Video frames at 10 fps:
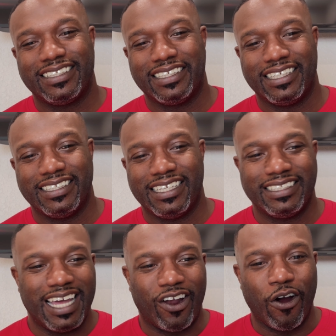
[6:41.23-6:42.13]

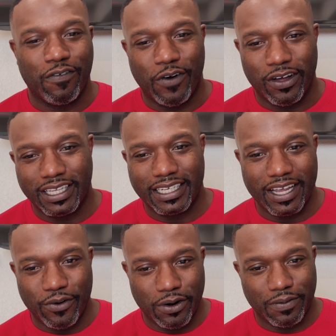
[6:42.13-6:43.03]
it's not our fault that they
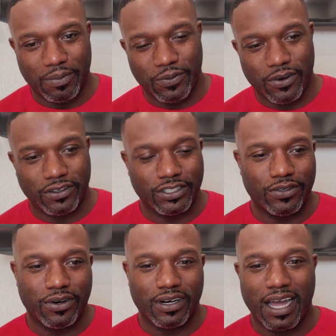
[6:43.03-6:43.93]
order from the wrong
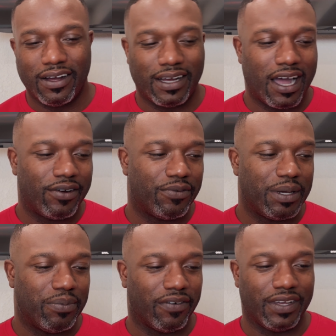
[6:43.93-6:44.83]
store. How how do
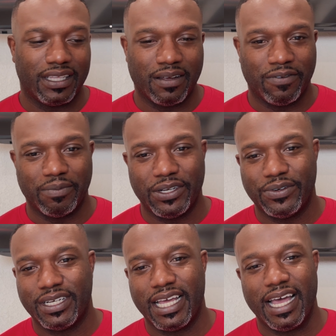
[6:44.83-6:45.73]
we prevent them from
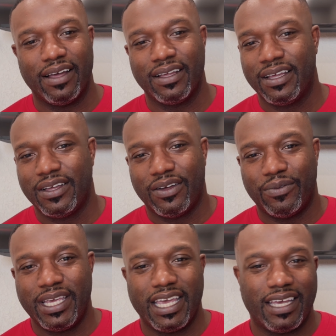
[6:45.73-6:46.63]
doing that?
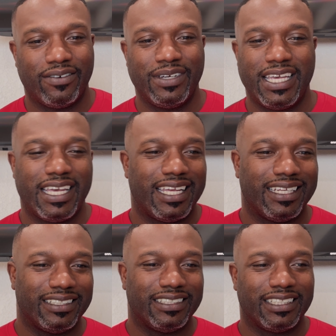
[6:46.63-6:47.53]
We can't we
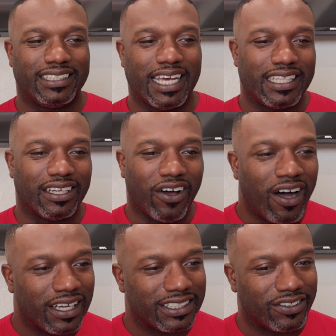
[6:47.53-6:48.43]
can't just take the
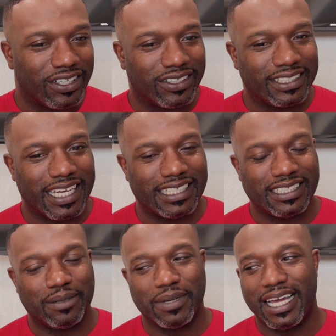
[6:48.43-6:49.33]
loss on those things."
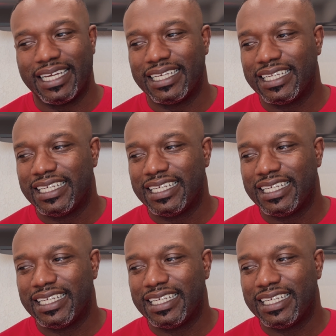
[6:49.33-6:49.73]
And I'm like,